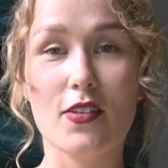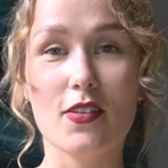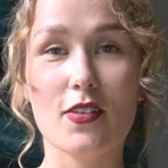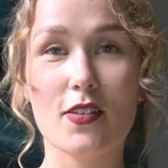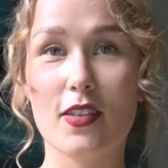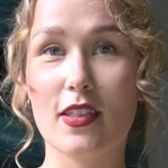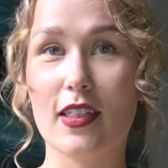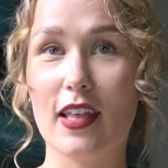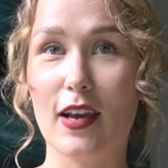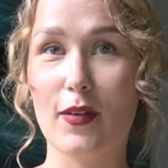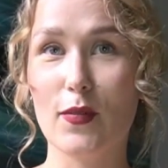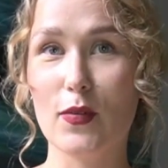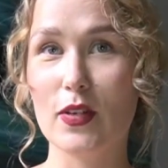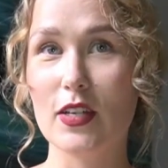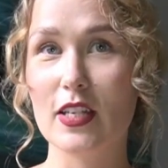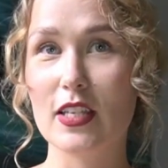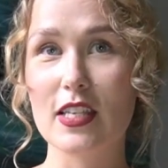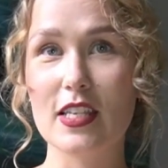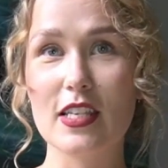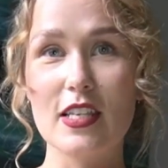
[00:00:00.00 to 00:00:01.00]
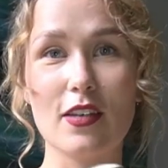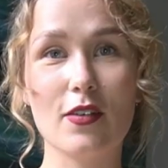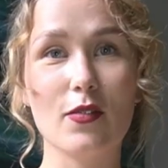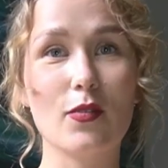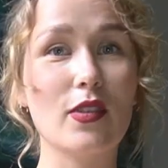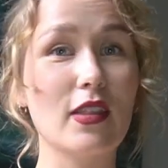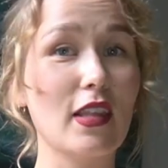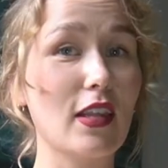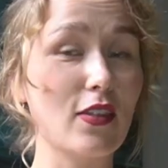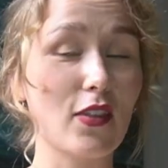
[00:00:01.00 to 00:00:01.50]
So
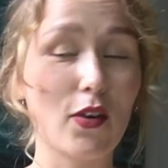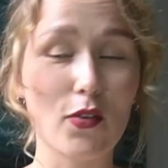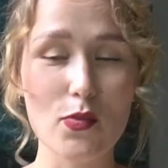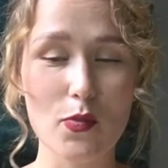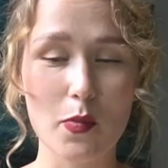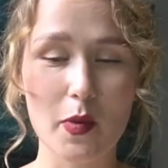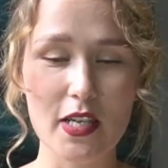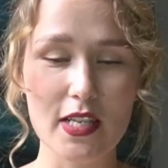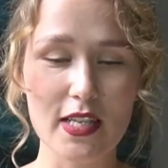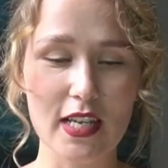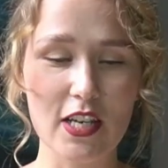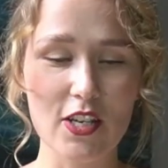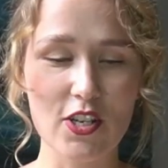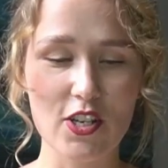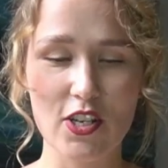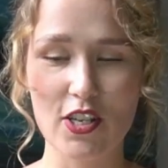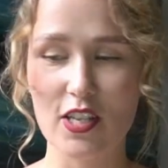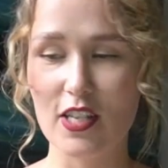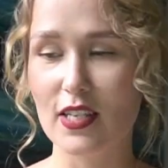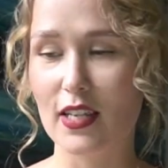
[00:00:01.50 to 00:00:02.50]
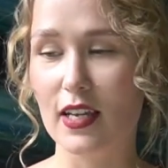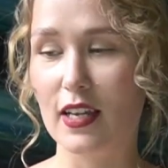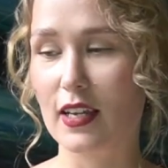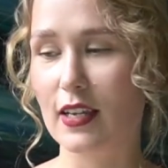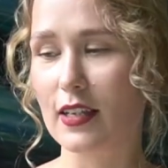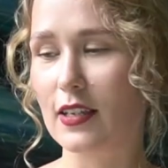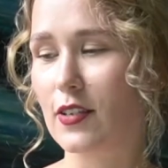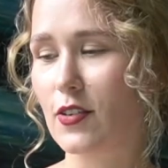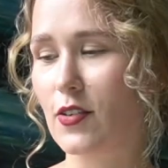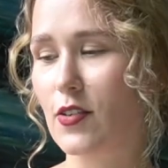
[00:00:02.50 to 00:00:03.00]
those were my sketches
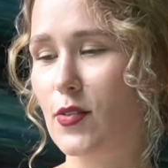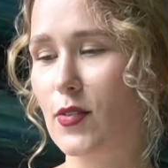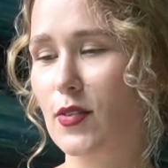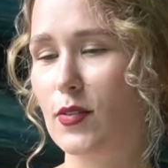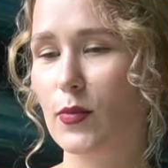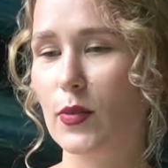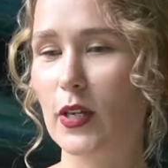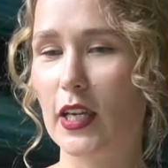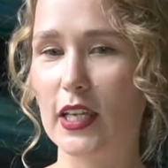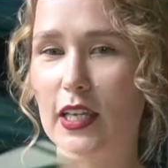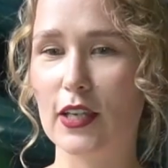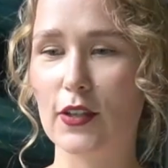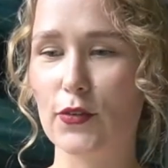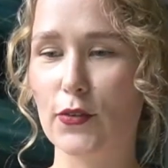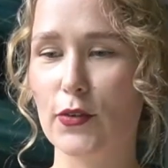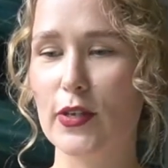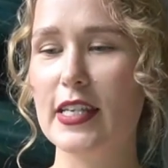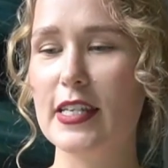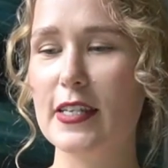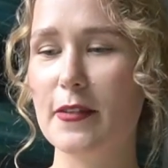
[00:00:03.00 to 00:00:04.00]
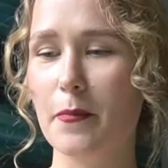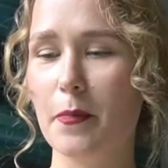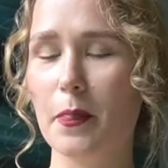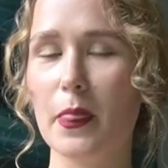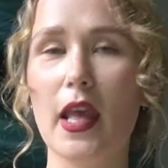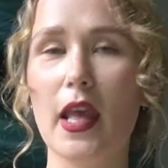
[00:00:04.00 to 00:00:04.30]
and just working through it.